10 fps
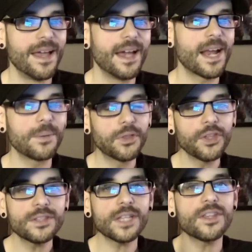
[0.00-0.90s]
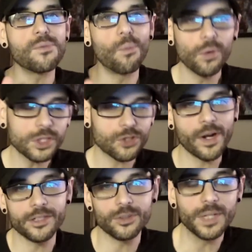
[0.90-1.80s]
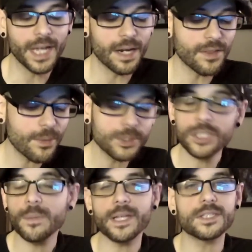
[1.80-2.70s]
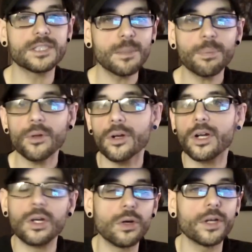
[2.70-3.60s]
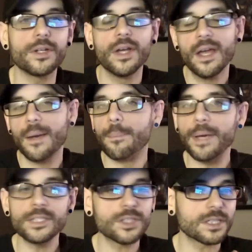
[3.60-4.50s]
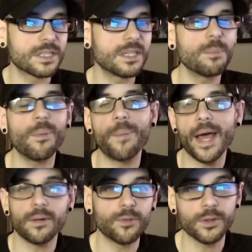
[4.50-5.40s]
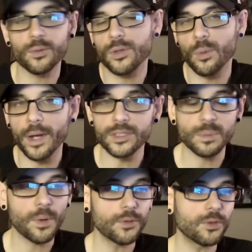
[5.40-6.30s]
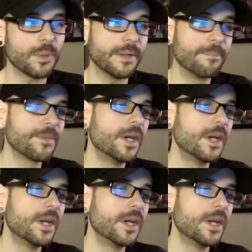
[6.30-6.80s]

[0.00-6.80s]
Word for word: And I would think that they wouldn't try to do it again, and they would just make a simpler, good, basic, simple Battlefront three the way it's supposed to be.